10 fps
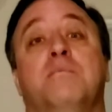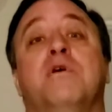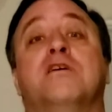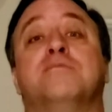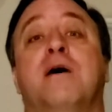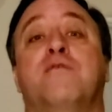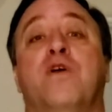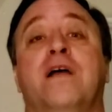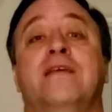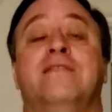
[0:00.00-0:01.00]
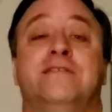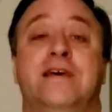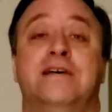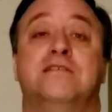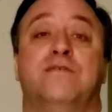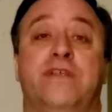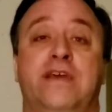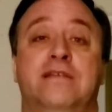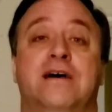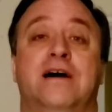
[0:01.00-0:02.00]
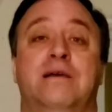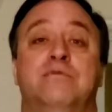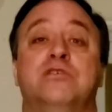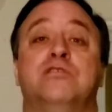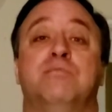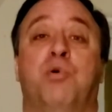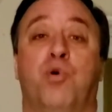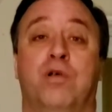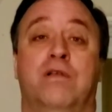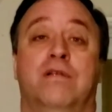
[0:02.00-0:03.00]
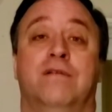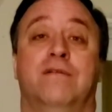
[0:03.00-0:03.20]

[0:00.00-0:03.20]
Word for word: Because, my friend, in the test of lean times, it's important